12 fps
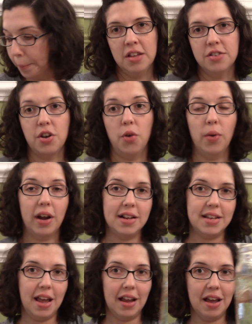So when I
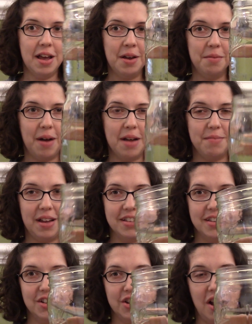take my
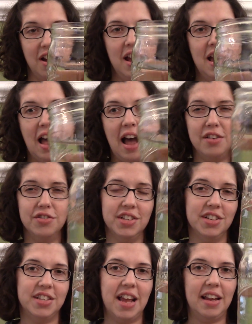mason jar, I usually
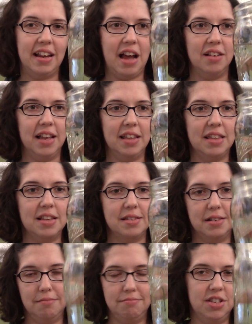just take it out like this
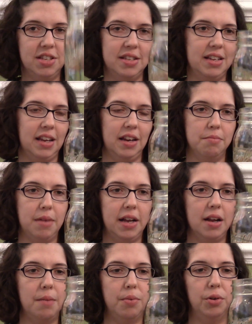and stick it in my
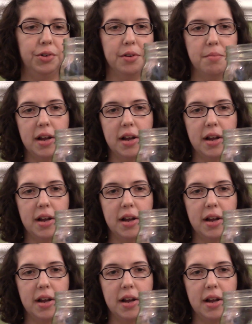cup holder in my